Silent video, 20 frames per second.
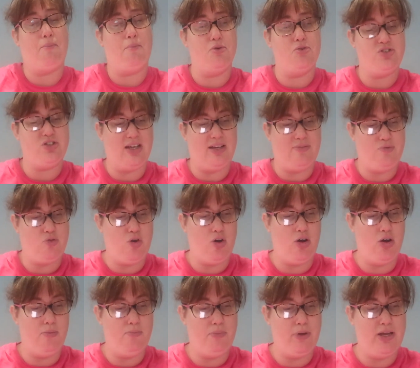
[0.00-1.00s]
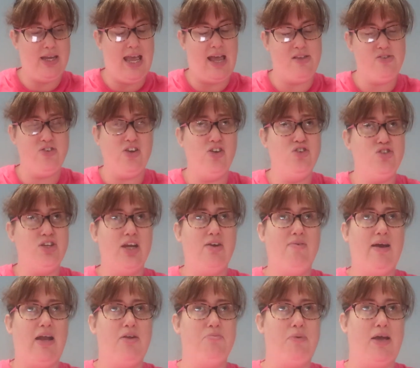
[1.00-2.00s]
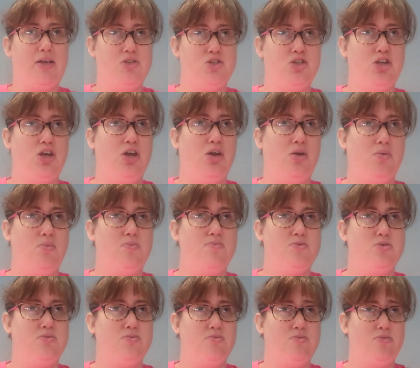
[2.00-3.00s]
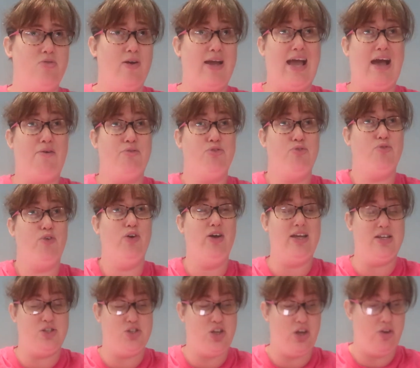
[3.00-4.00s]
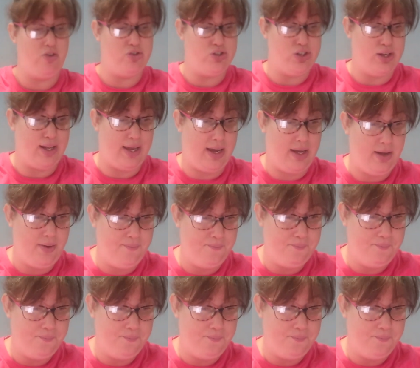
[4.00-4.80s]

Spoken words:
much I've got, but yeah, it's usually around about 2-3 hours footage usually.